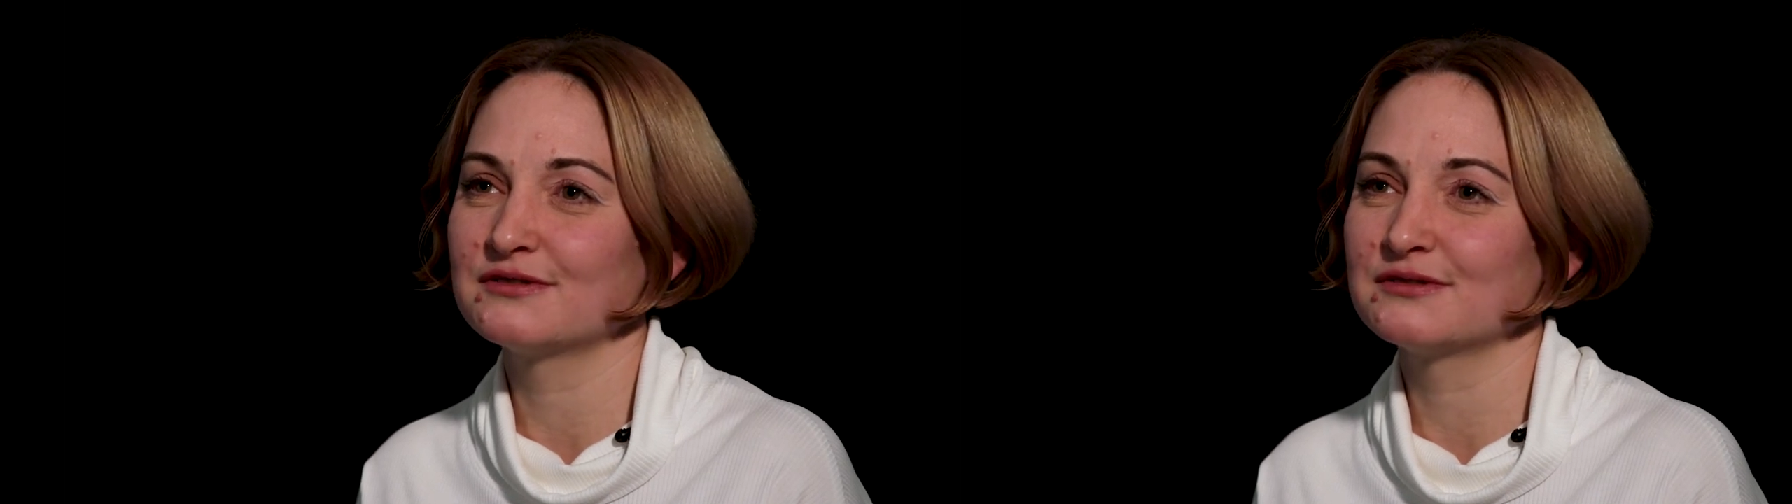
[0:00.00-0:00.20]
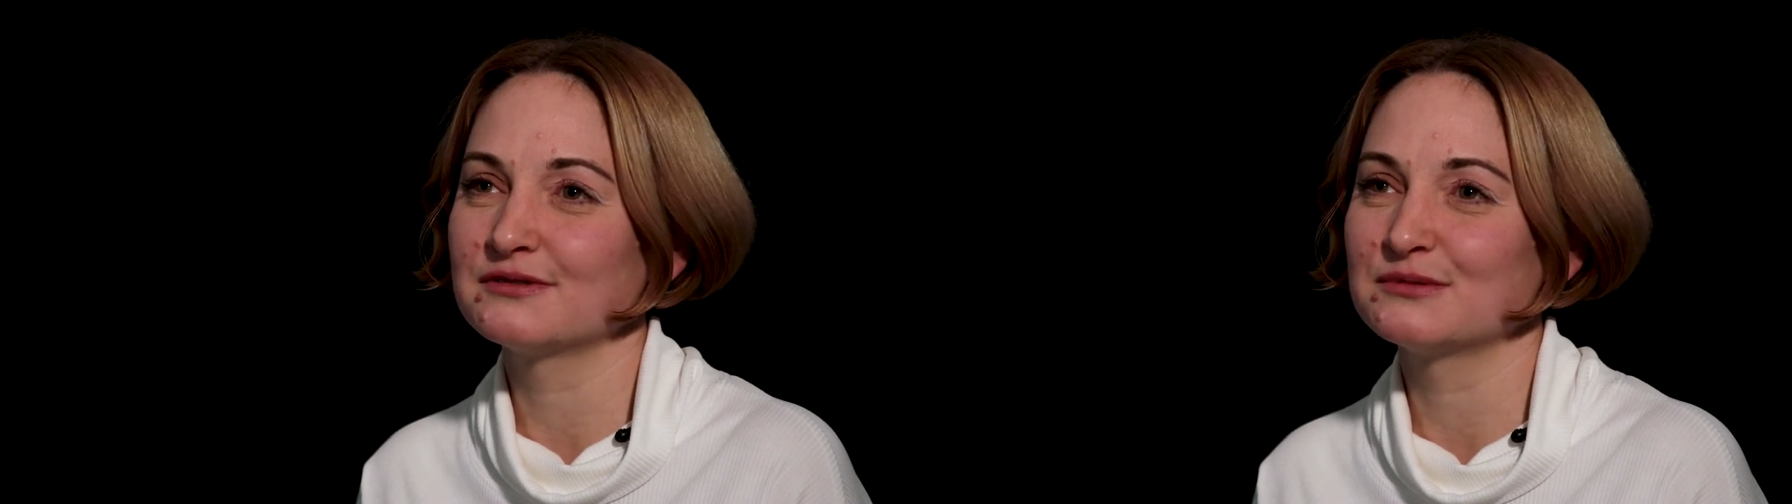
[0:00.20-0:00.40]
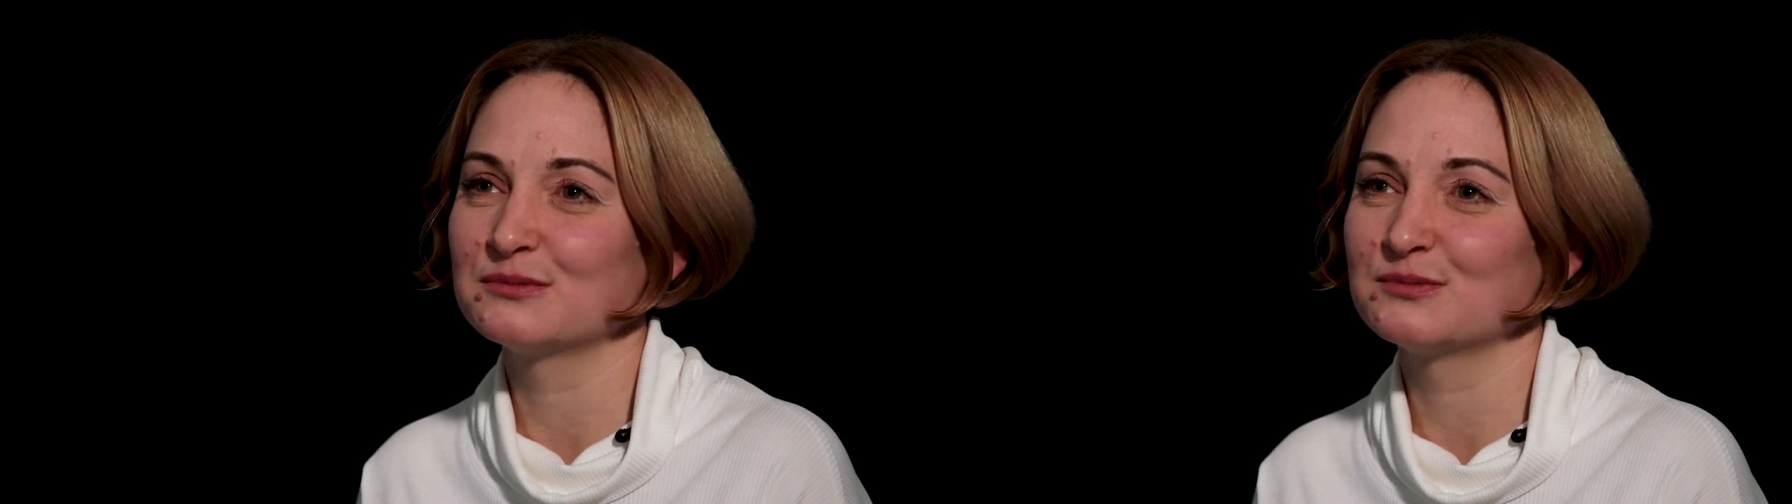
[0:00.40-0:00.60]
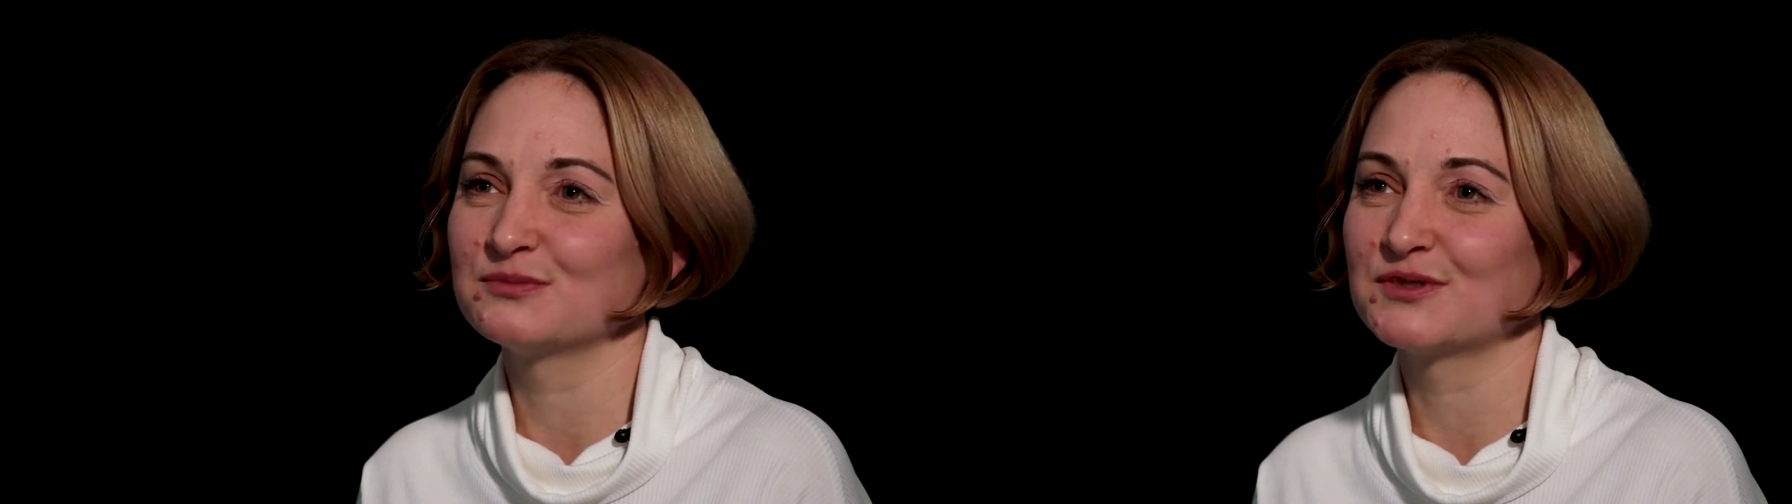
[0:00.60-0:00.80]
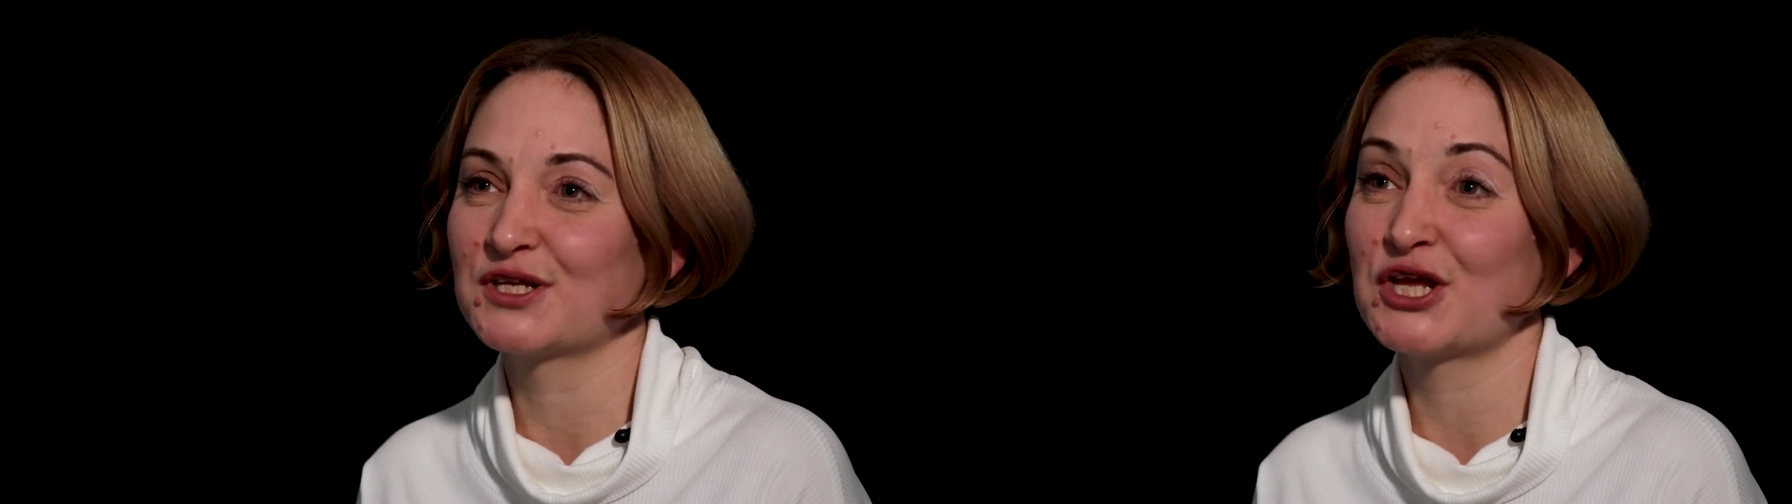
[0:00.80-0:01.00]

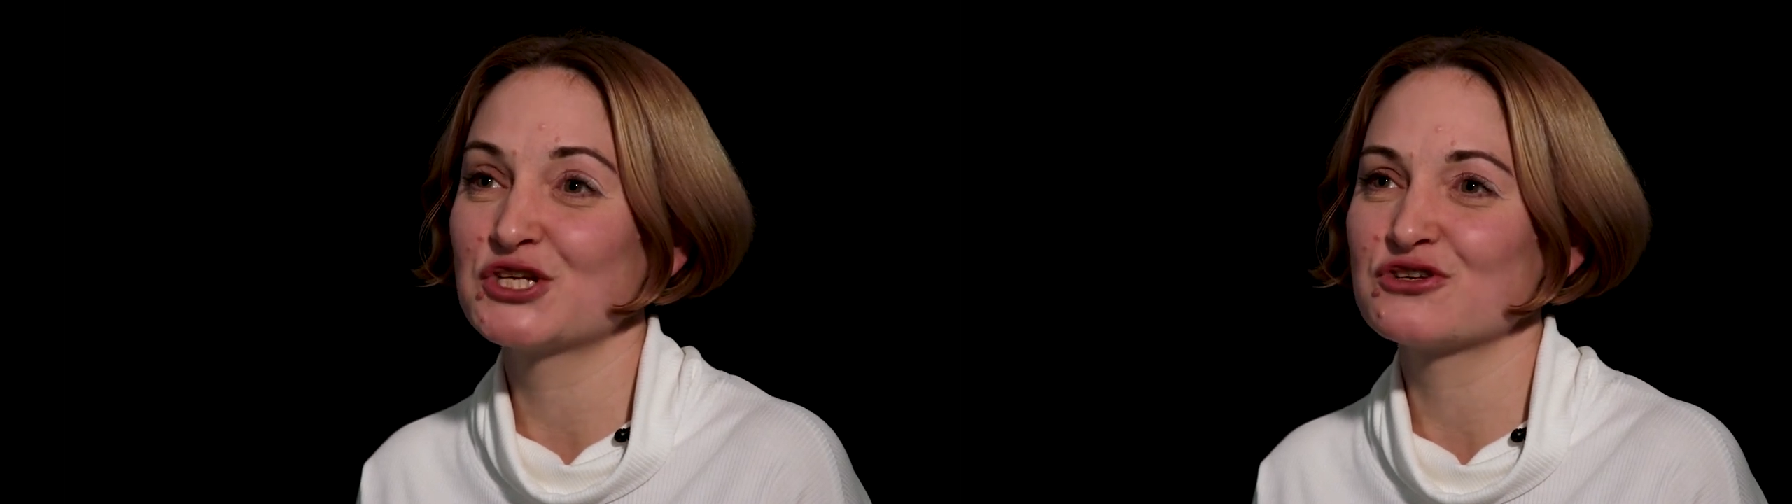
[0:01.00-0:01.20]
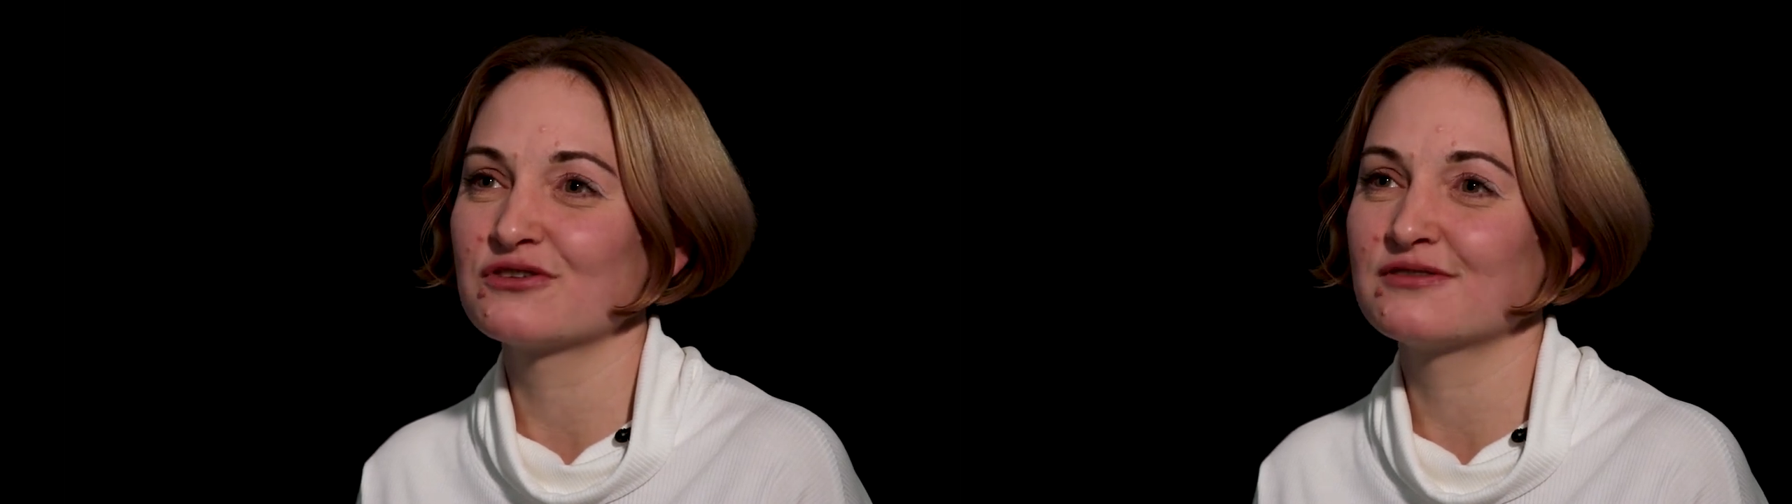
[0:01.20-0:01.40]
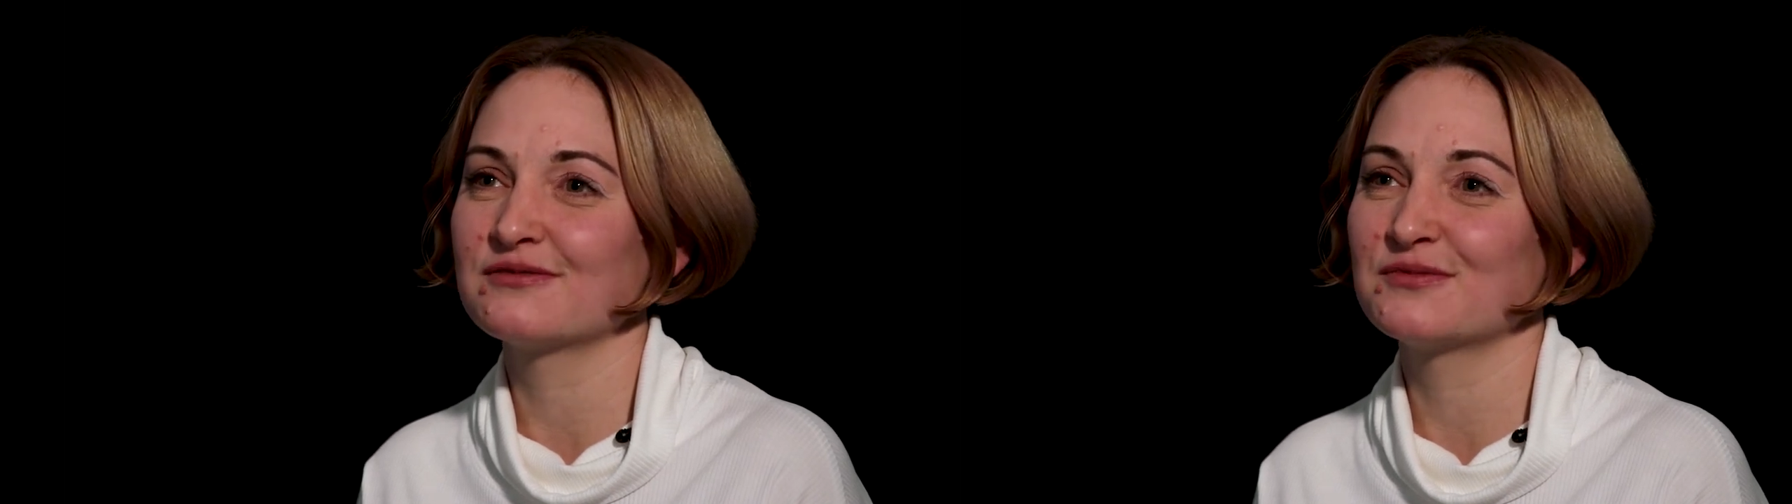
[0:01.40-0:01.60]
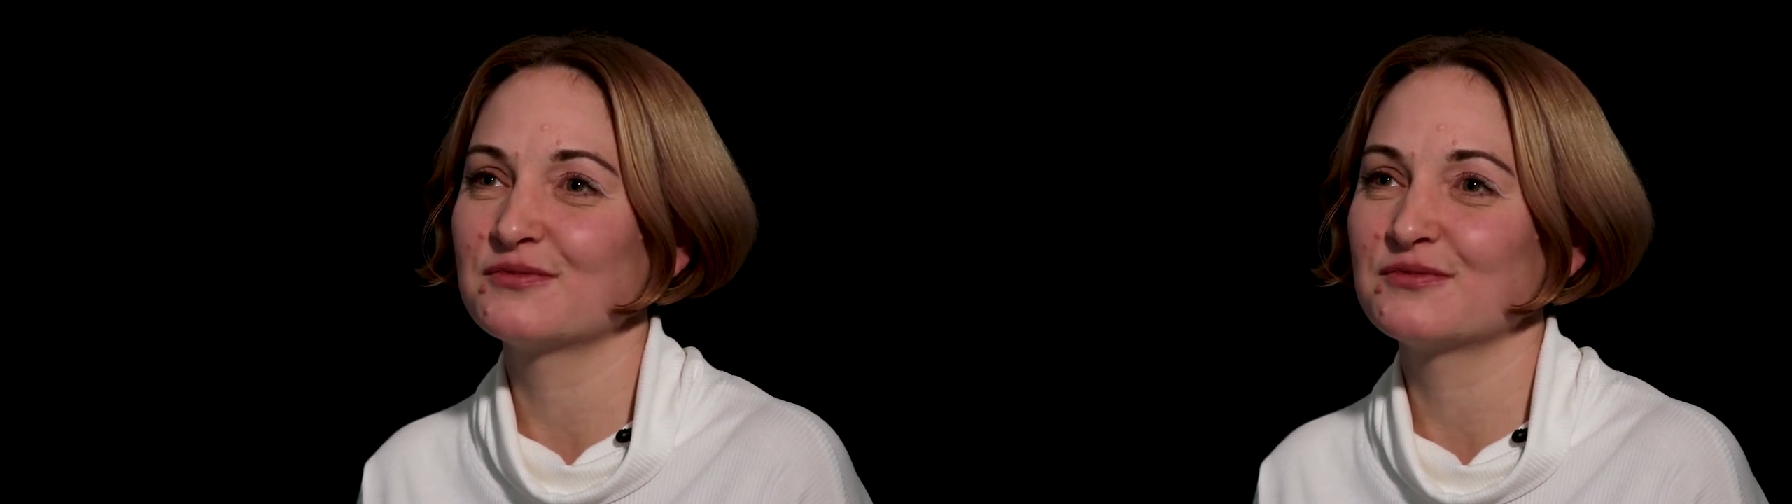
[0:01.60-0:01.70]
um, creation